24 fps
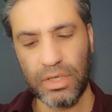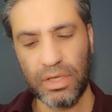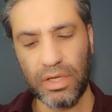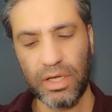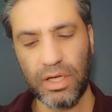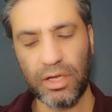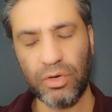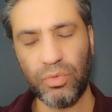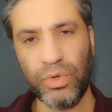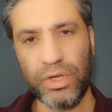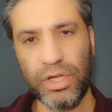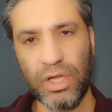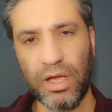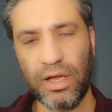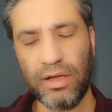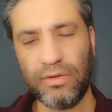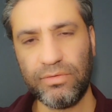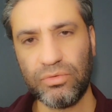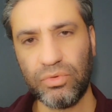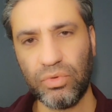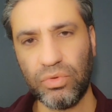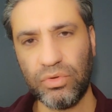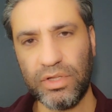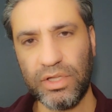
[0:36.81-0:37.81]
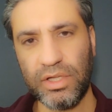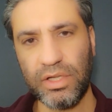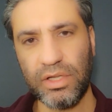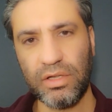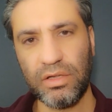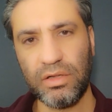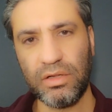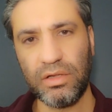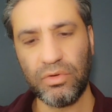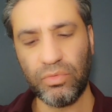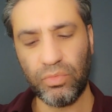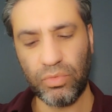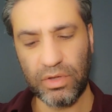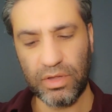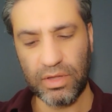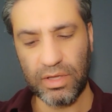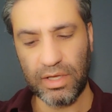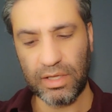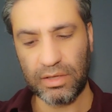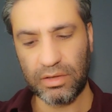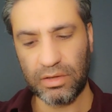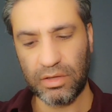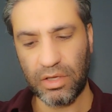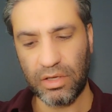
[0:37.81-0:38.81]
and we have to deal with
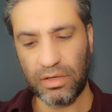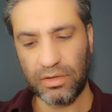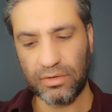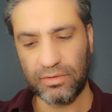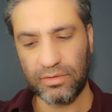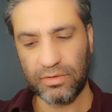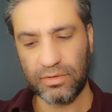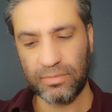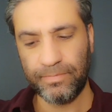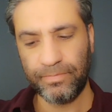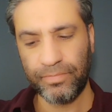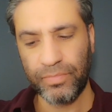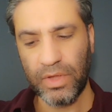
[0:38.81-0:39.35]
that loss.